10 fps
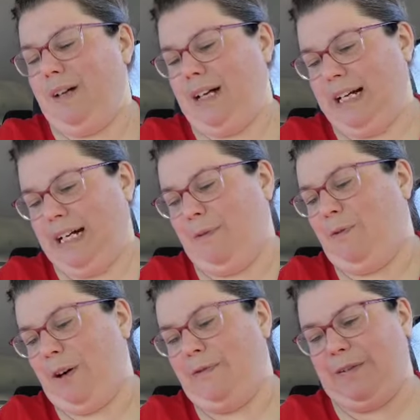um,
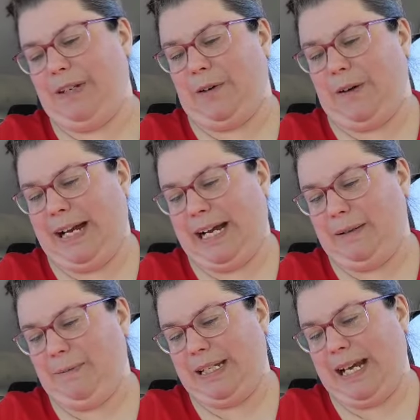450
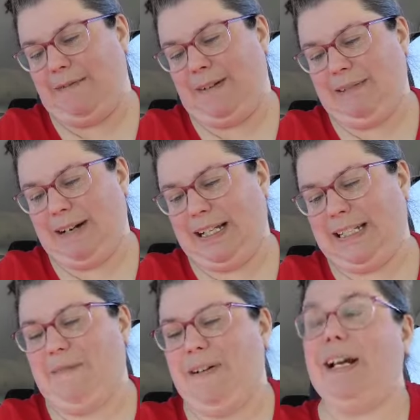grams, yeah, 5.97.